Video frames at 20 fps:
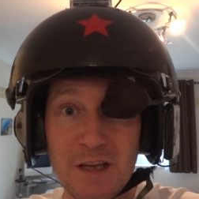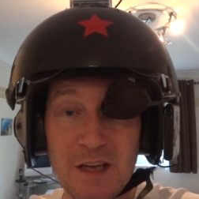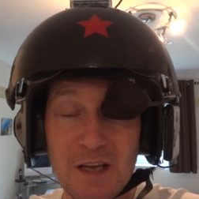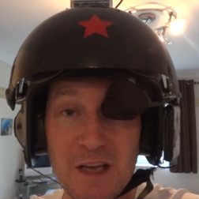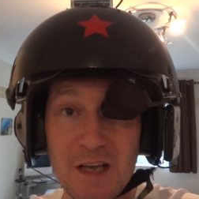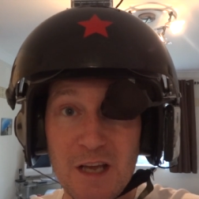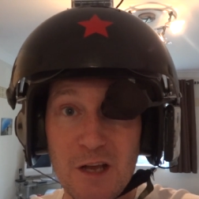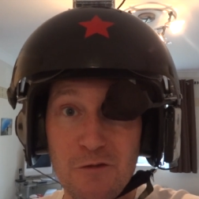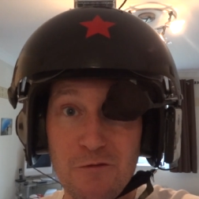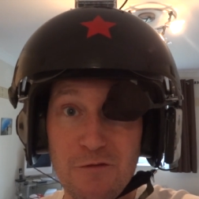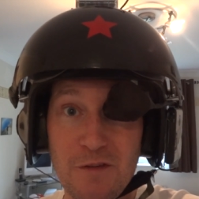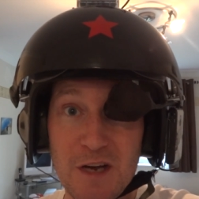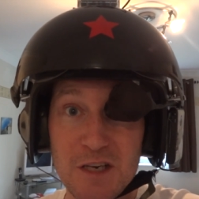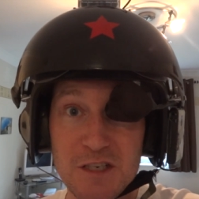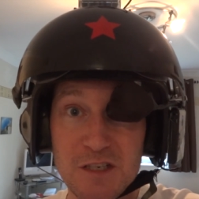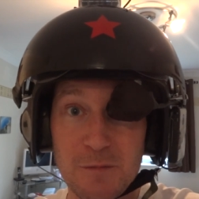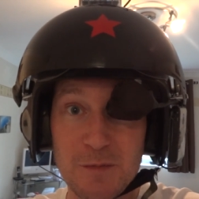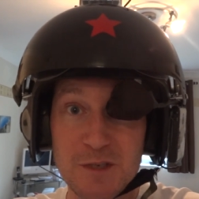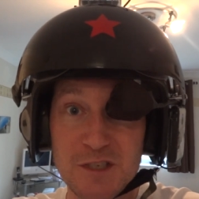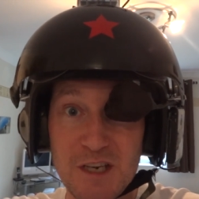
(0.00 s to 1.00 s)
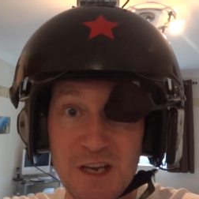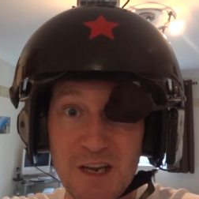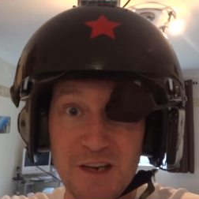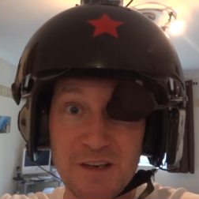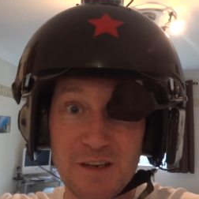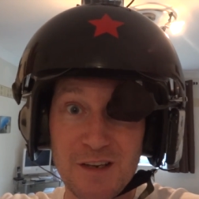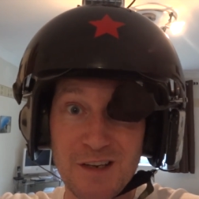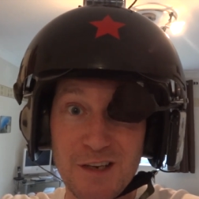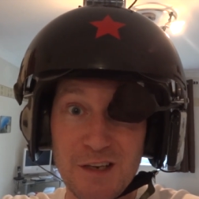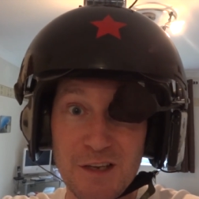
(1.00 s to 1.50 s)
uh, how fast I'm
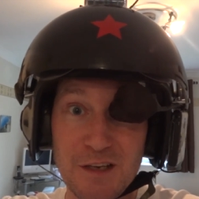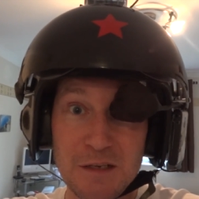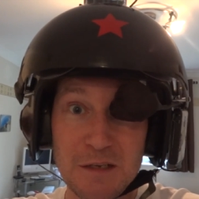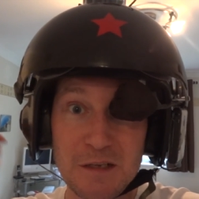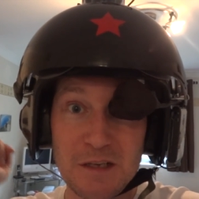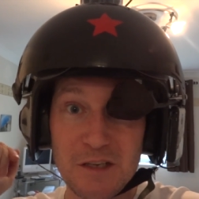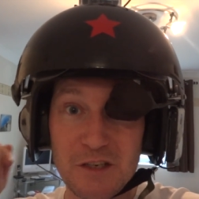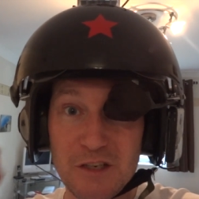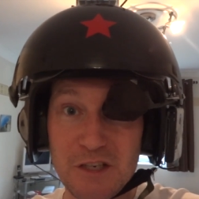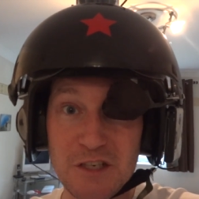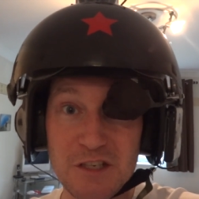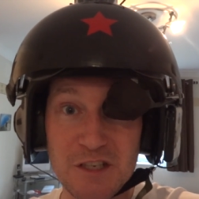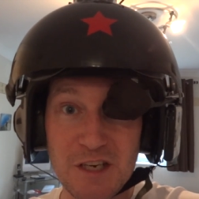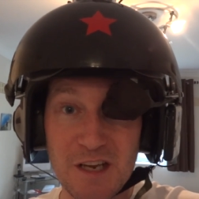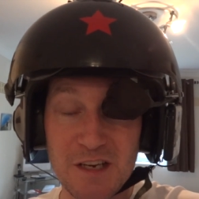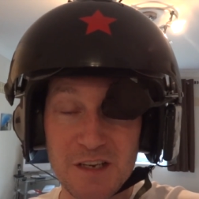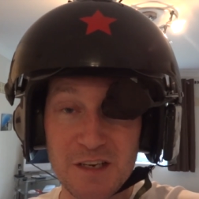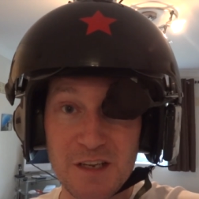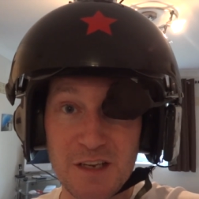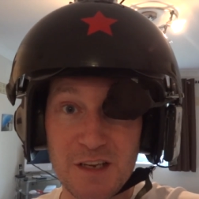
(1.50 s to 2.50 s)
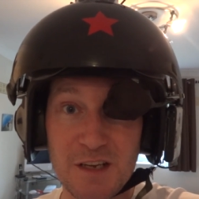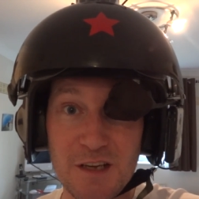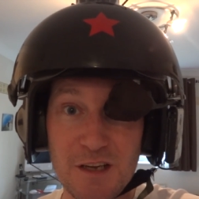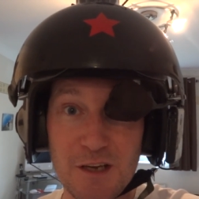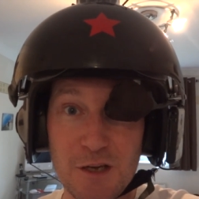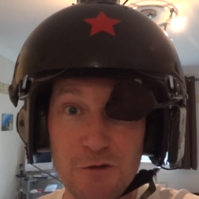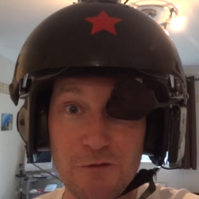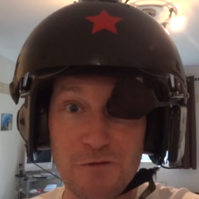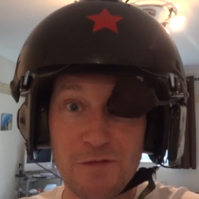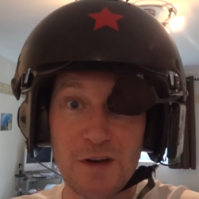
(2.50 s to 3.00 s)
ascending, descending,
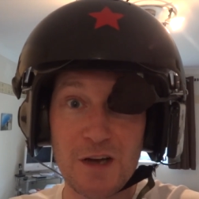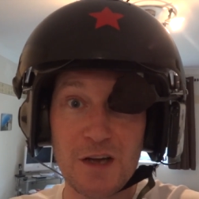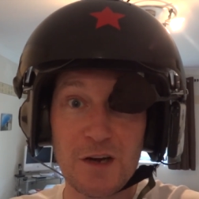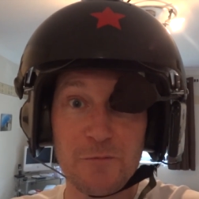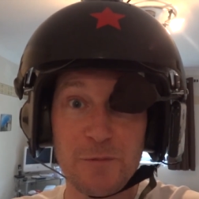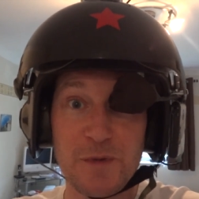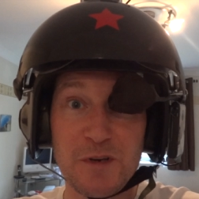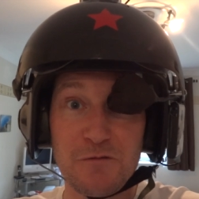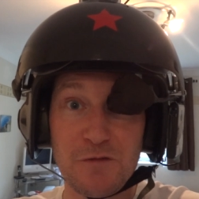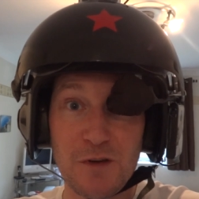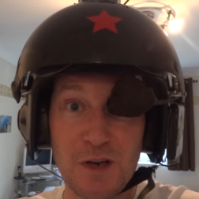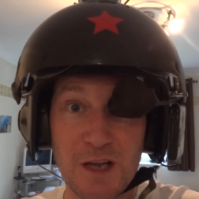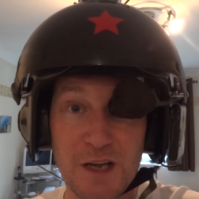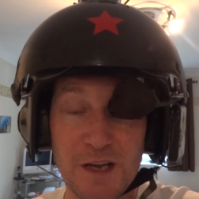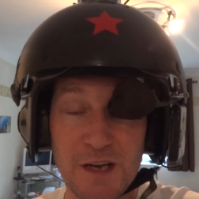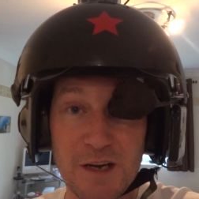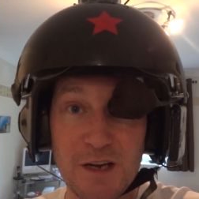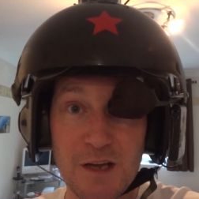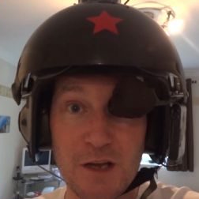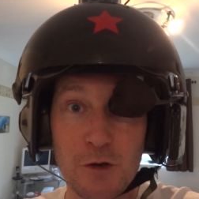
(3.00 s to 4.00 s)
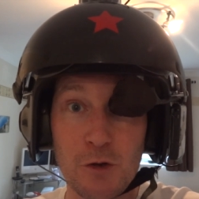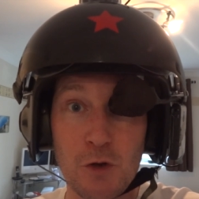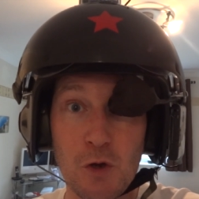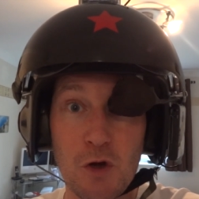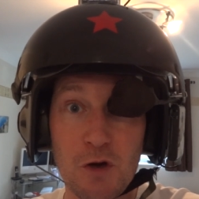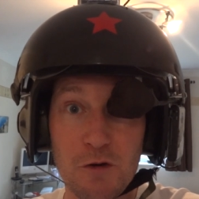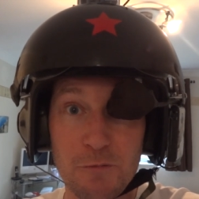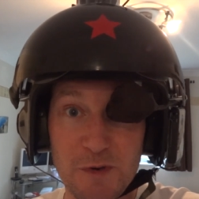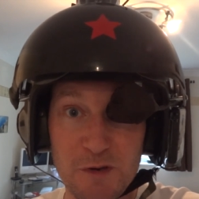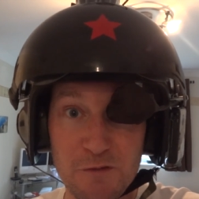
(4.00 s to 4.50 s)
how far I've been flying, how
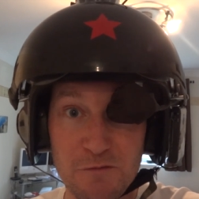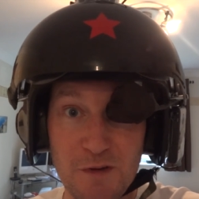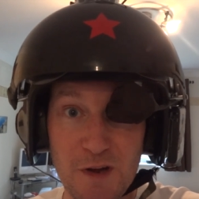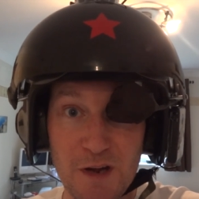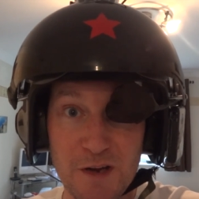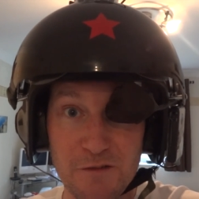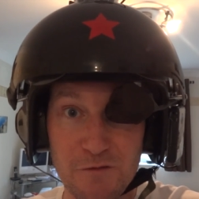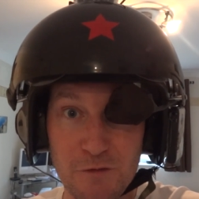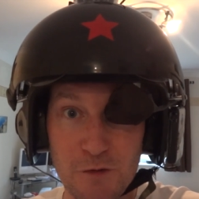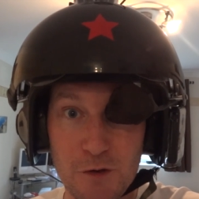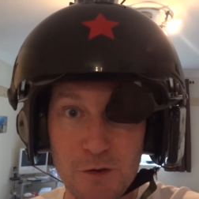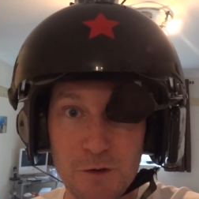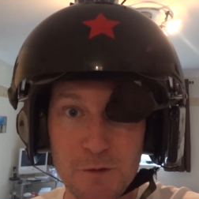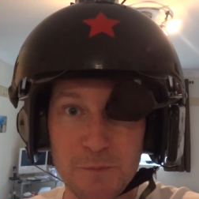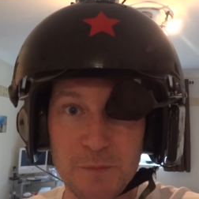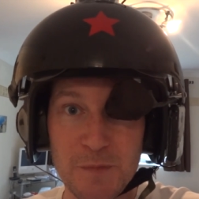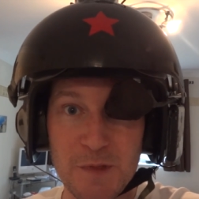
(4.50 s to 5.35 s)
long I've been flying for.